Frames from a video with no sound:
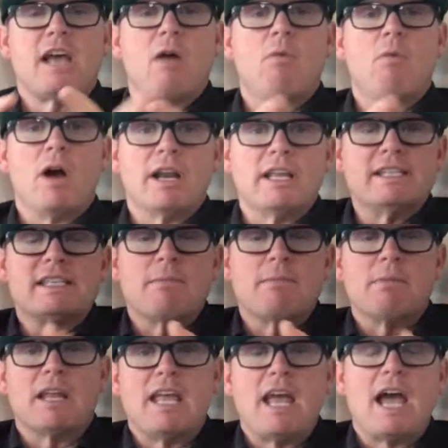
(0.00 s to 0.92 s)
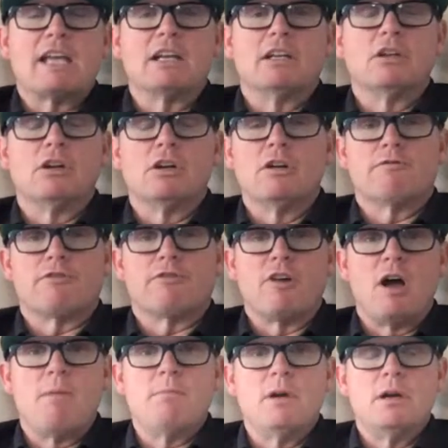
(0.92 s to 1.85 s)
I wanted somebody I could learn
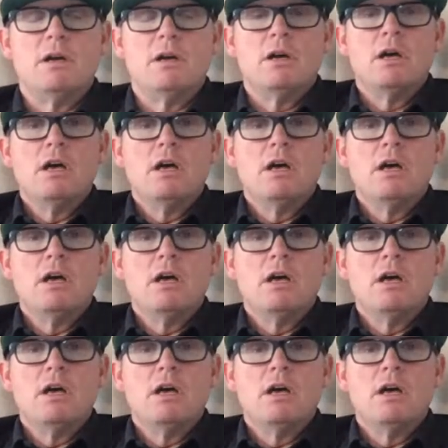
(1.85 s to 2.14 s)
from